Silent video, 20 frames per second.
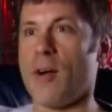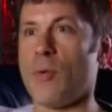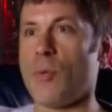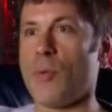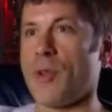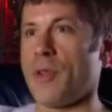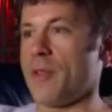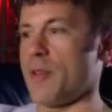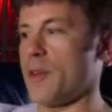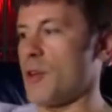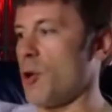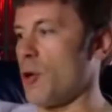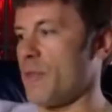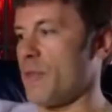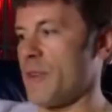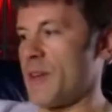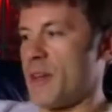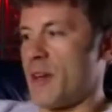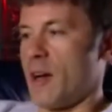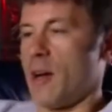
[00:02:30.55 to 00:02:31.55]
with the
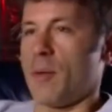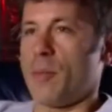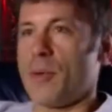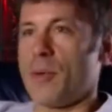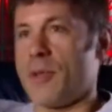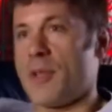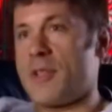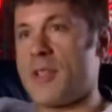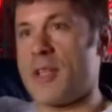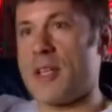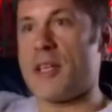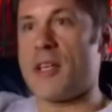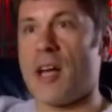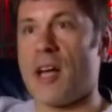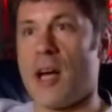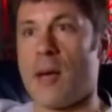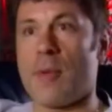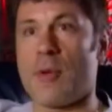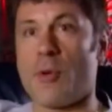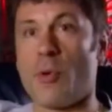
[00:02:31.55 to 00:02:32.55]
coffee cup and the
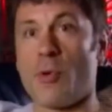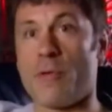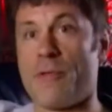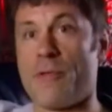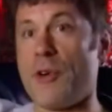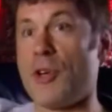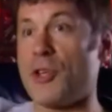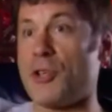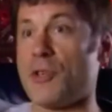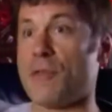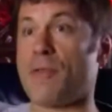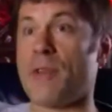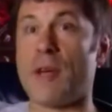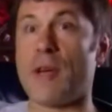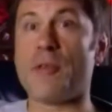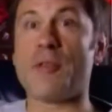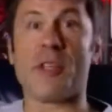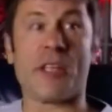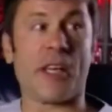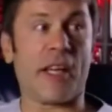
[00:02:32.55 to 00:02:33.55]
teacup and all the furniture
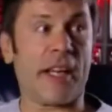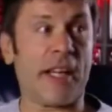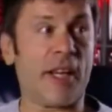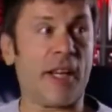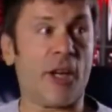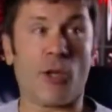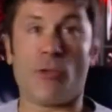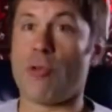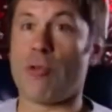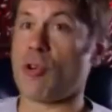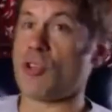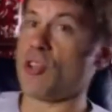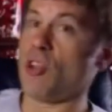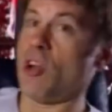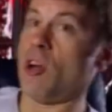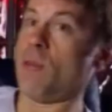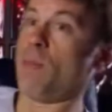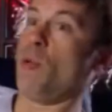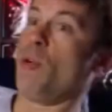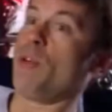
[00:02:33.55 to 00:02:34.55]
floating in it, and the rock
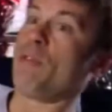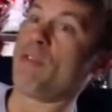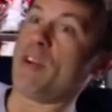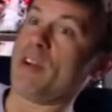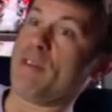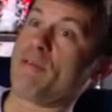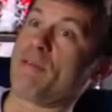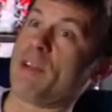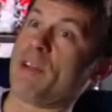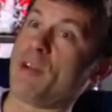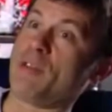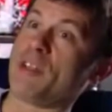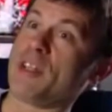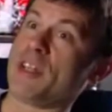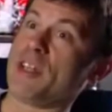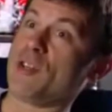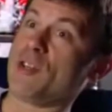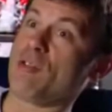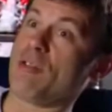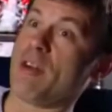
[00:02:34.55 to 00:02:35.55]
star boyfriend
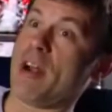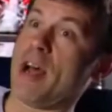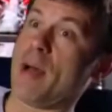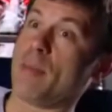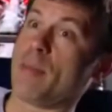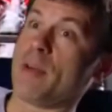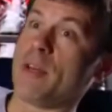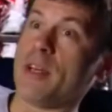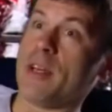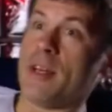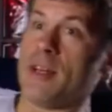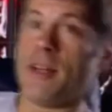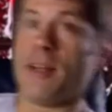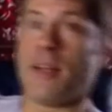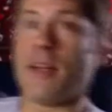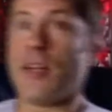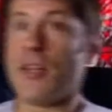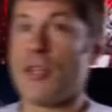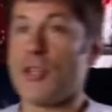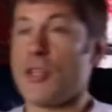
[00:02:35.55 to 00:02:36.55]
floating in crap.
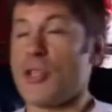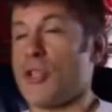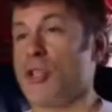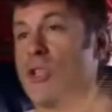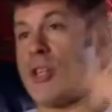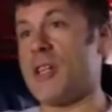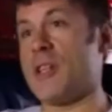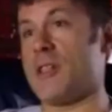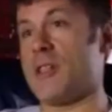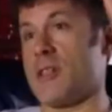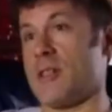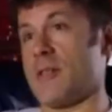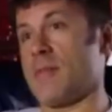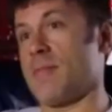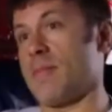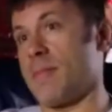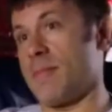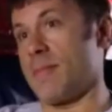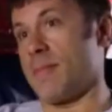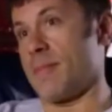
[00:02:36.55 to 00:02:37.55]
She's
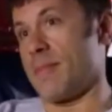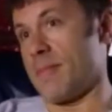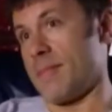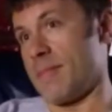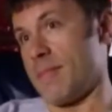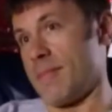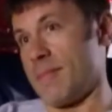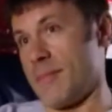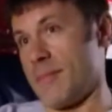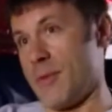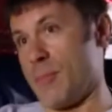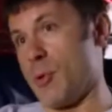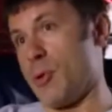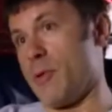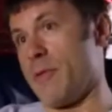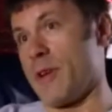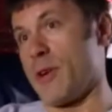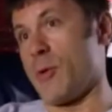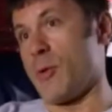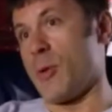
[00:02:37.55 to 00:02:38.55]
the
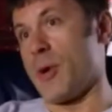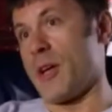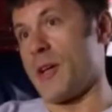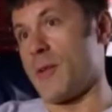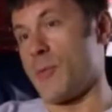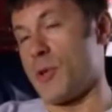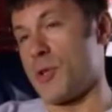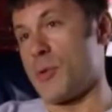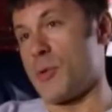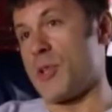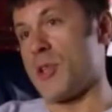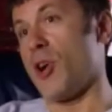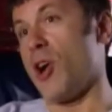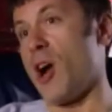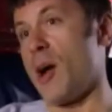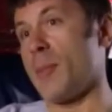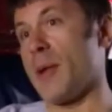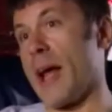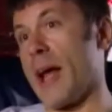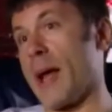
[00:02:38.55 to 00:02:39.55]
movie queen, which we
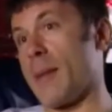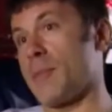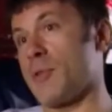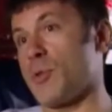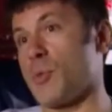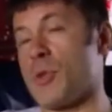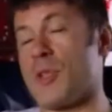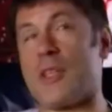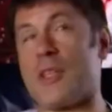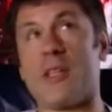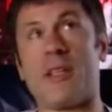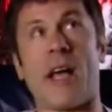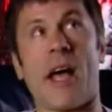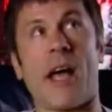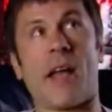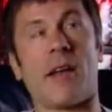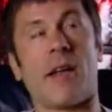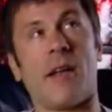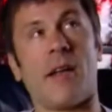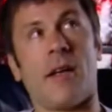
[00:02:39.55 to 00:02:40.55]
time-lapsed. We did
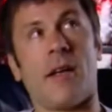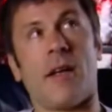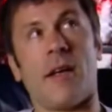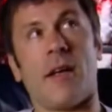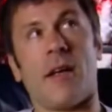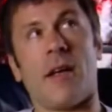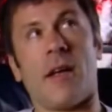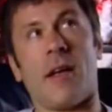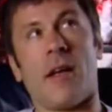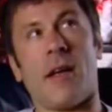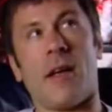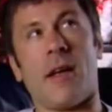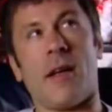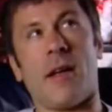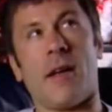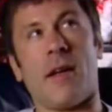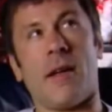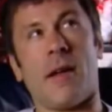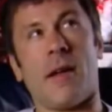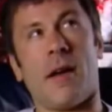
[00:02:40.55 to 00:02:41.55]
that
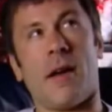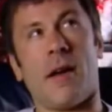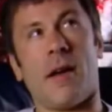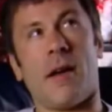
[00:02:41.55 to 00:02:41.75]
in